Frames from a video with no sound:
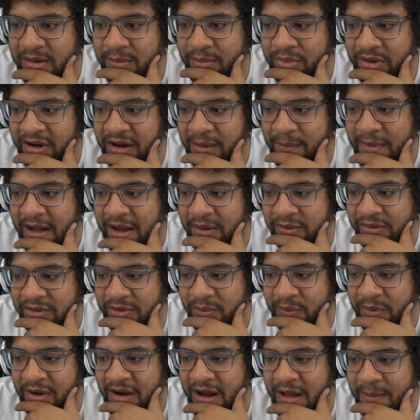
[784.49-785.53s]
and bring him out
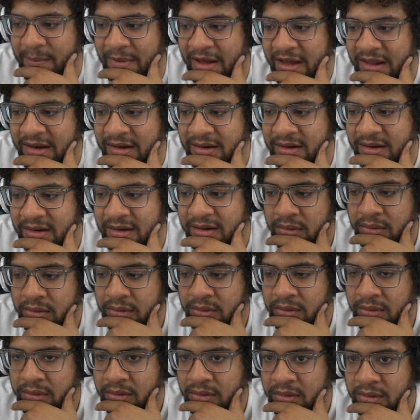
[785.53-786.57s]
to where I'm at.
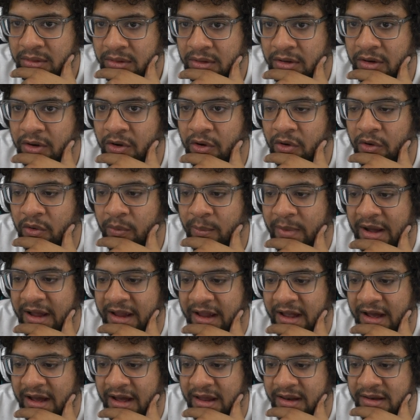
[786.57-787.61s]
Oh my
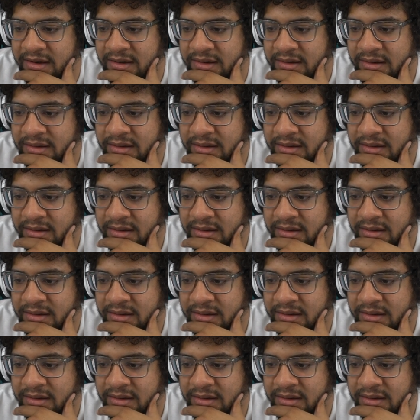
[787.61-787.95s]
god.